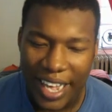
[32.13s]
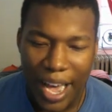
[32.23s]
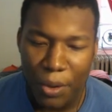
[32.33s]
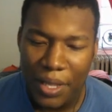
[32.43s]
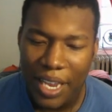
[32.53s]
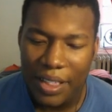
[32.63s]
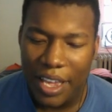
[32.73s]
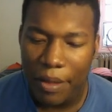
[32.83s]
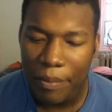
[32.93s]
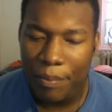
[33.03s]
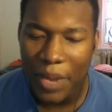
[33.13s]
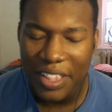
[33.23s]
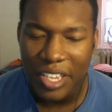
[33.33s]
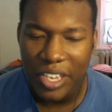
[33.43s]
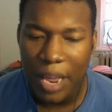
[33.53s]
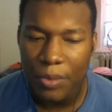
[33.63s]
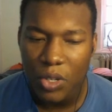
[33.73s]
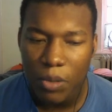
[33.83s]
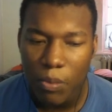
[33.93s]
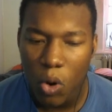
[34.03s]
it? Like, how do they, like, make the
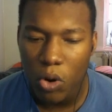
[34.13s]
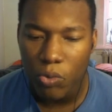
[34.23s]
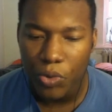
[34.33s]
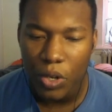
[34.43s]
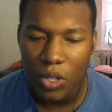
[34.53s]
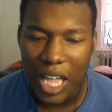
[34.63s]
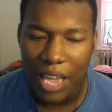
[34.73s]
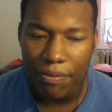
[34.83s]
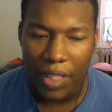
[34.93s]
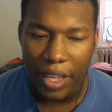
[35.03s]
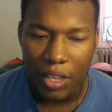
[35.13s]
games look more real life,